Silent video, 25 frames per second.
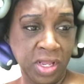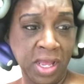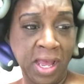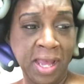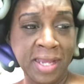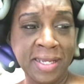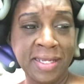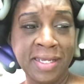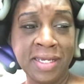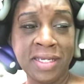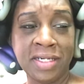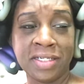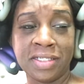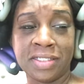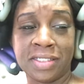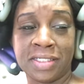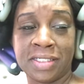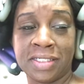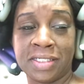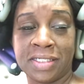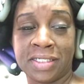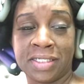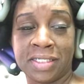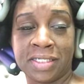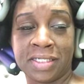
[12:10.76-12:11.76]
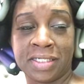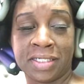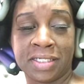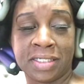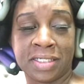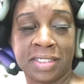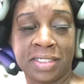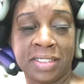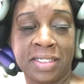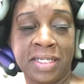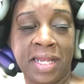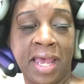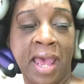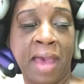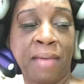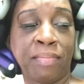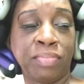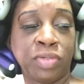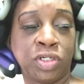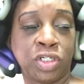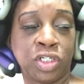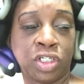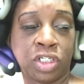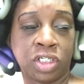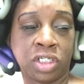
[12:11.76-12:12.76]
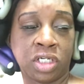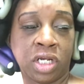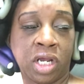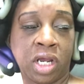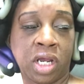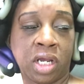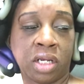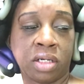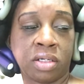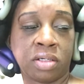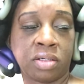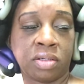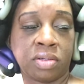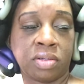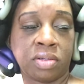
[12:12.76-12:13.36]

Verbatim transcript: I get a Snapchat